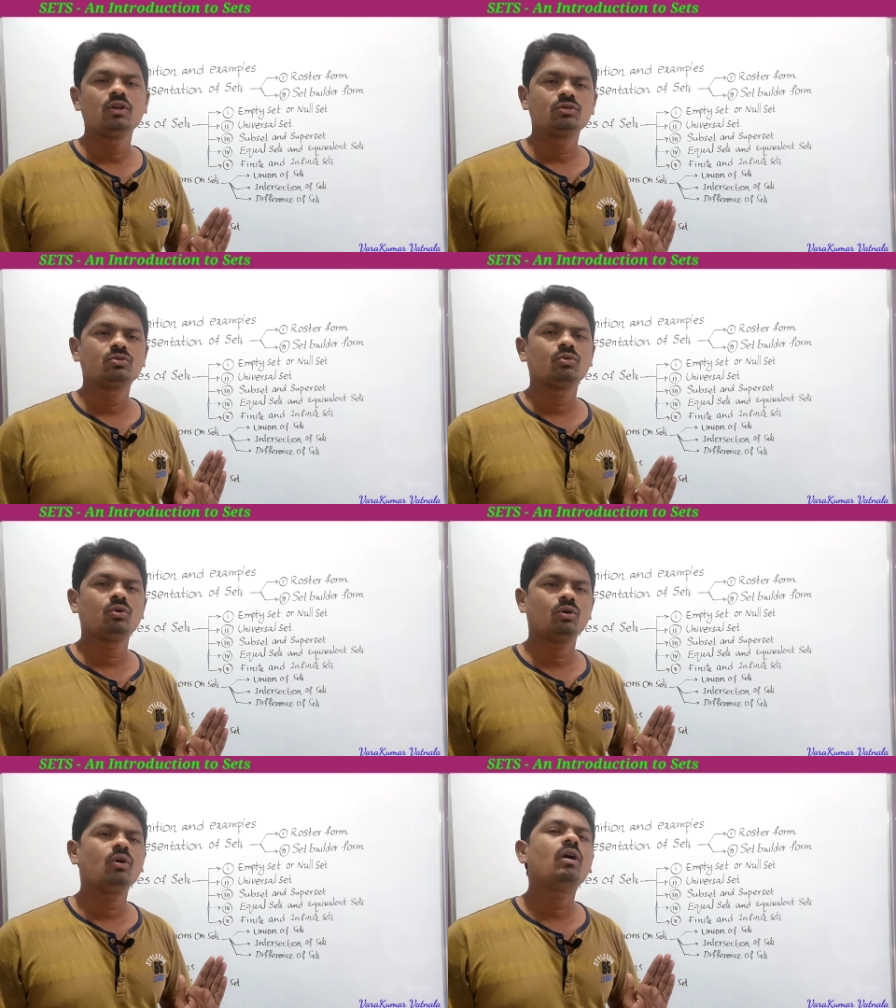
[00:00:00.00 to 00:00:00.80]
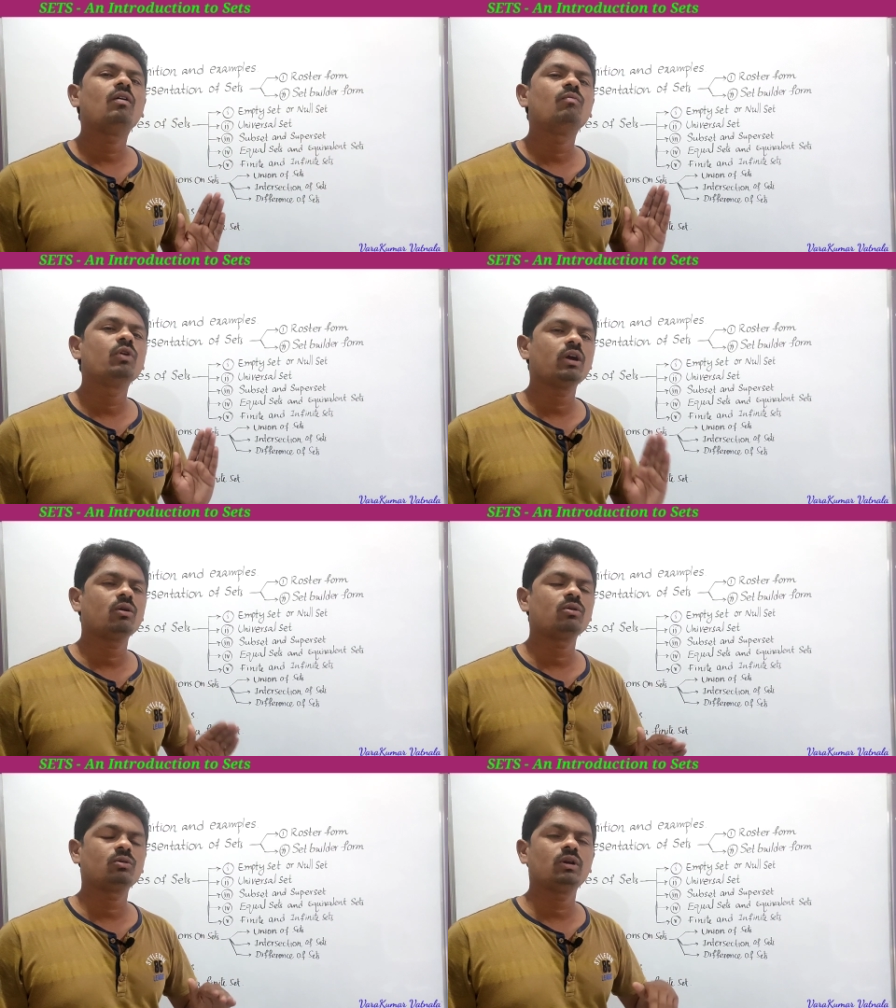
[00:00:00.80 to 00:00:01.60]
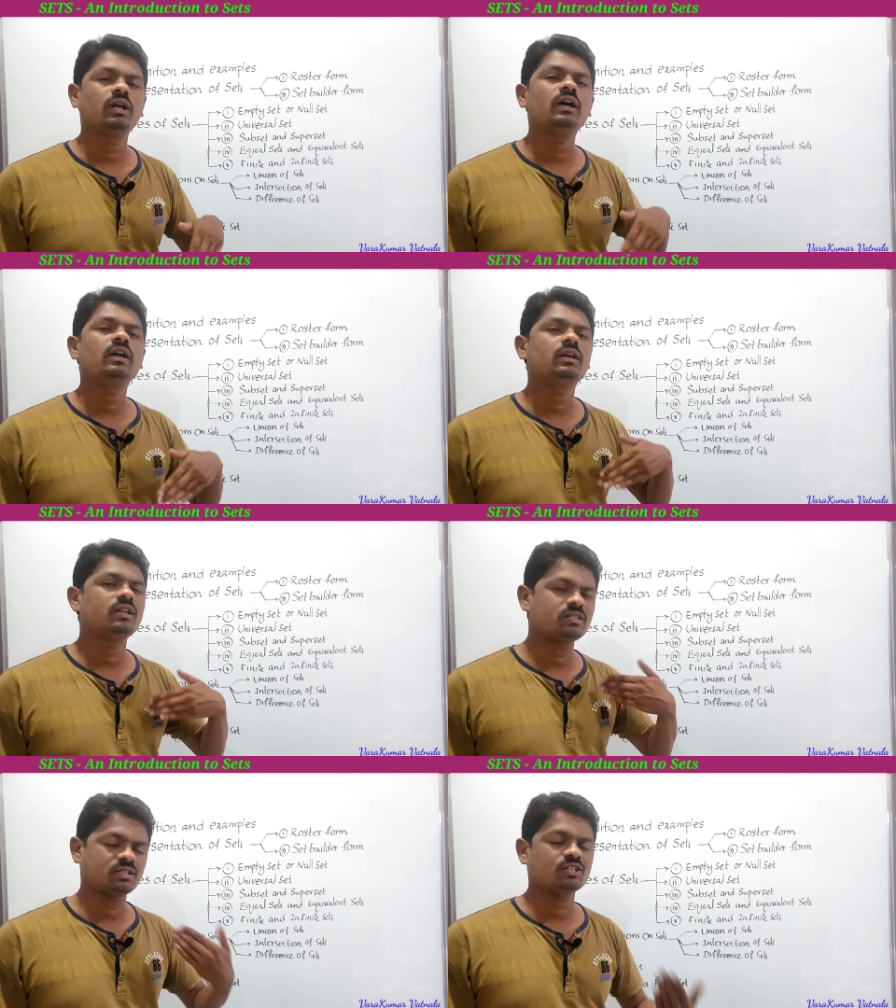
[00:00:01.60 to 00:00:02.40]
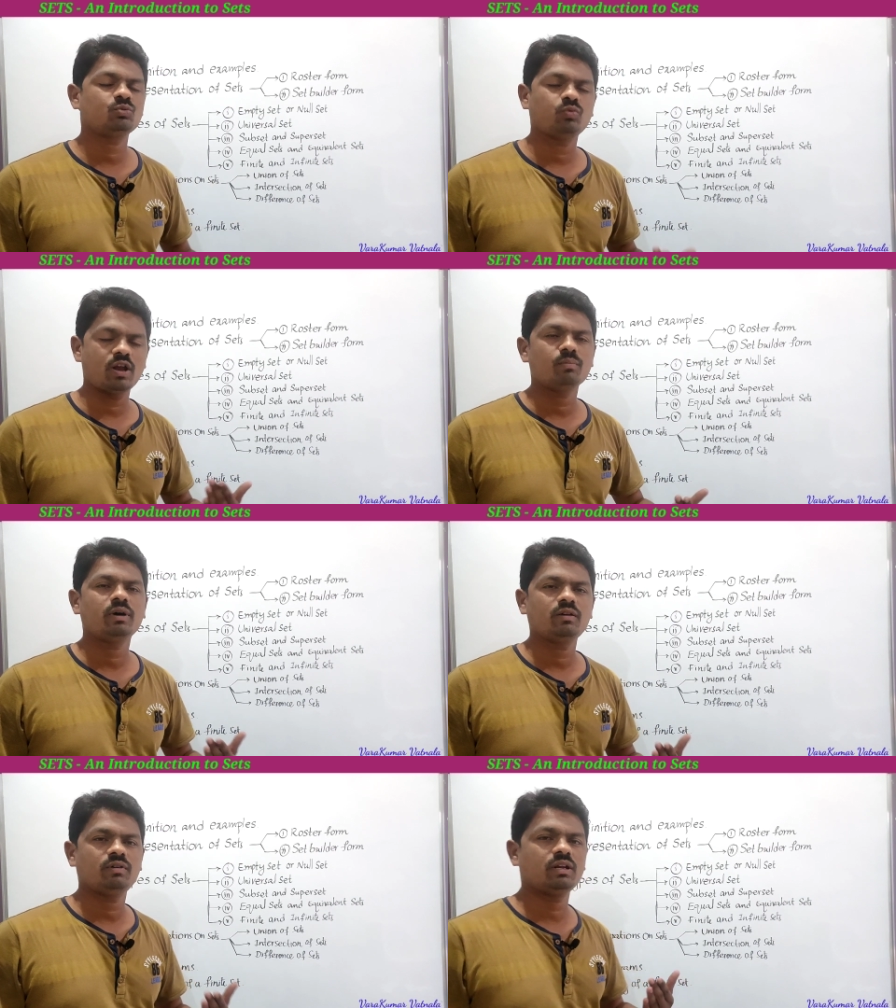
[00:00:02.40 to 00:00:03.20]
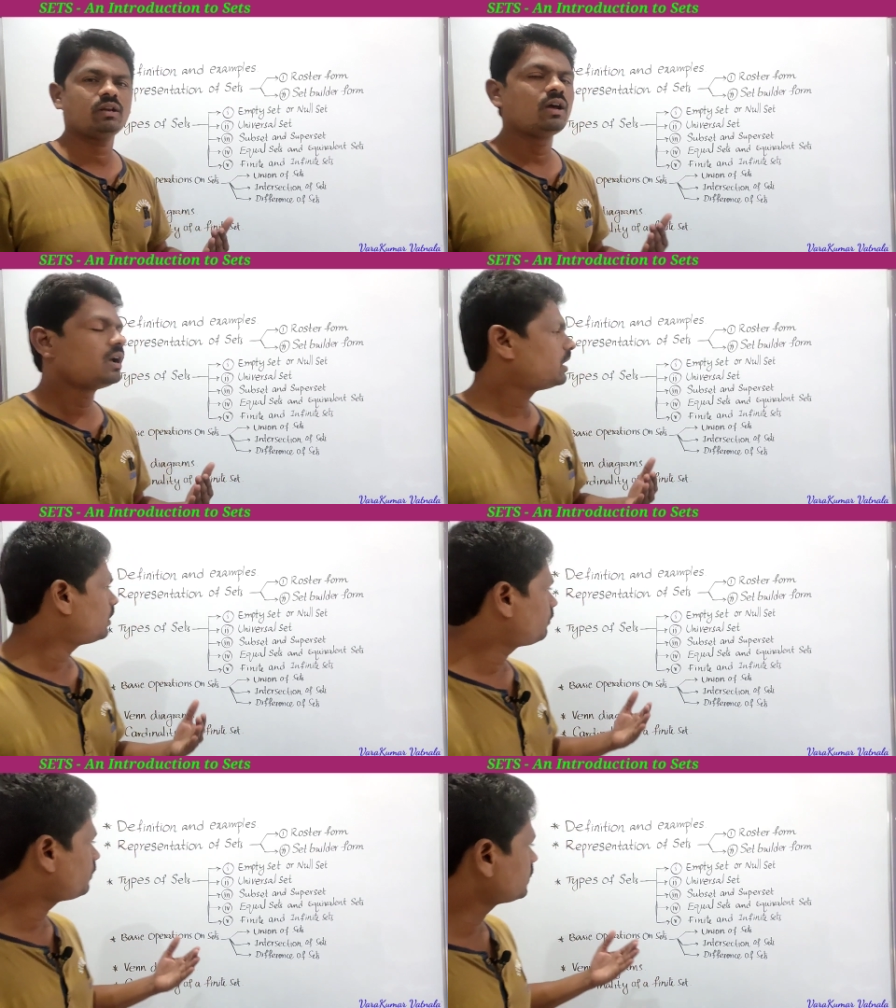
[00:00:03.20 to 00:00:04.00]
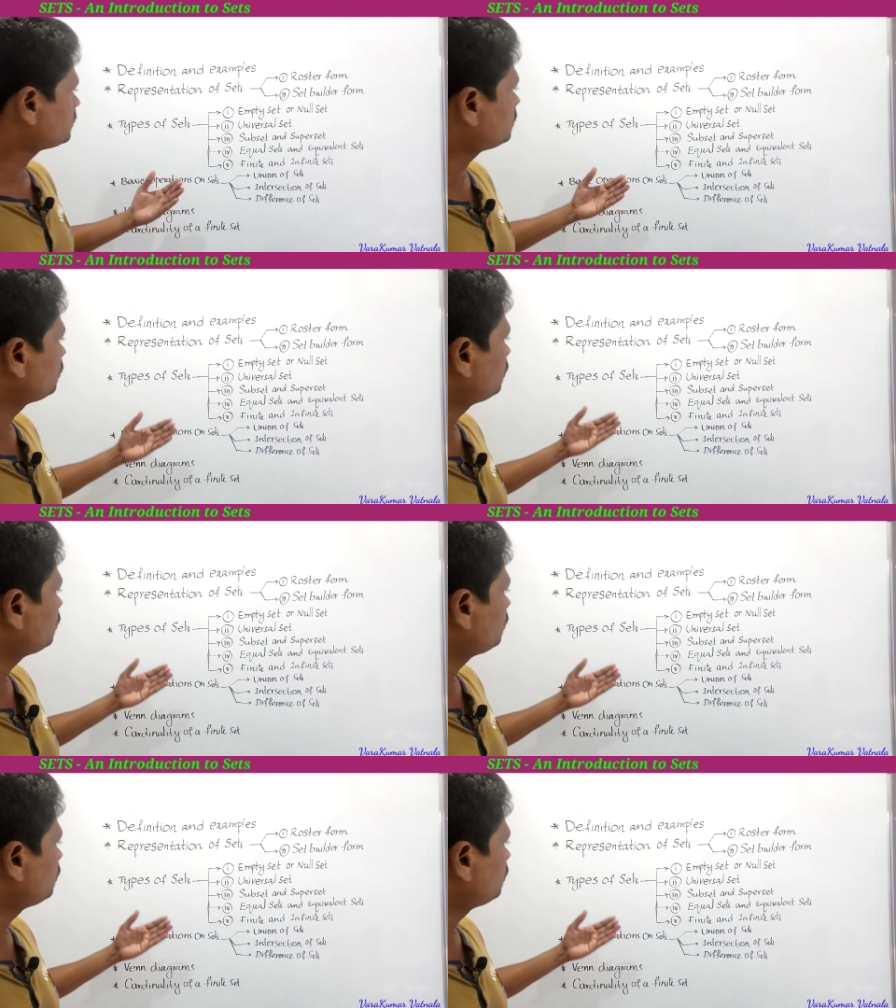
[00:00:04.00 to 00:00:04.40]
So we have to discuss one by one uh, first